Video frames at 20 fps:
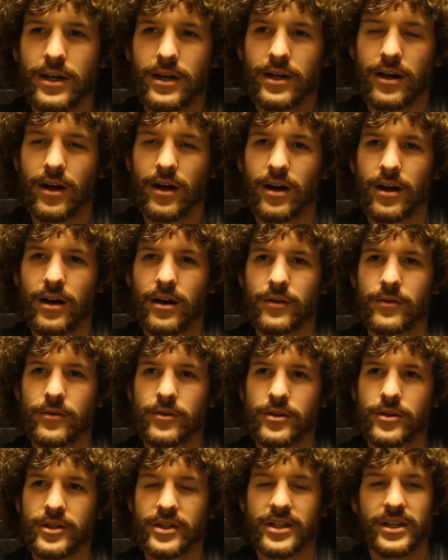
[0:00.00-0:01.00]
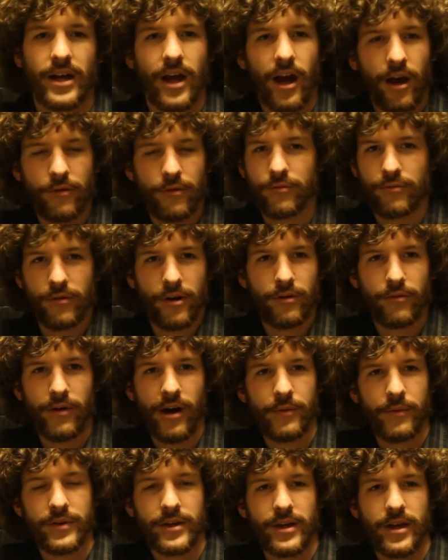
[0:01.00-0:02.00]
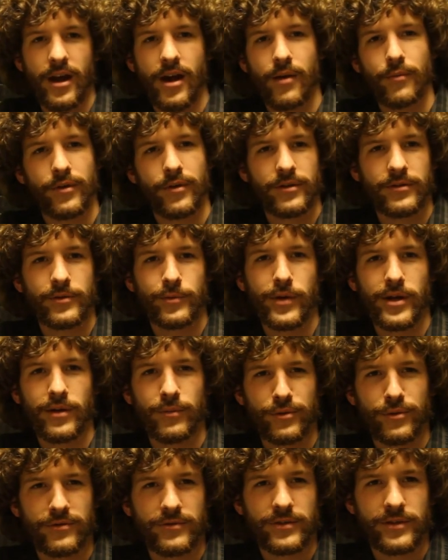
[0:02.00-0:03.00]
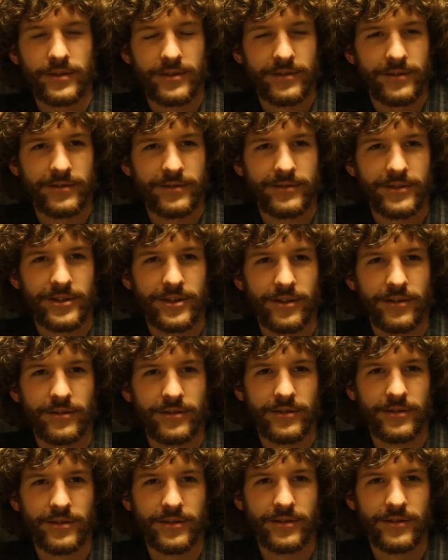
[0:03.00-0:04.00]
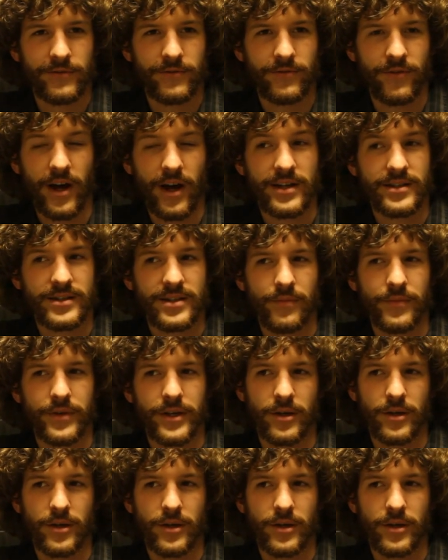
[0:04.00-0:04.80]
uh, you get out and run around with a camera and you made a movie, you know. Find something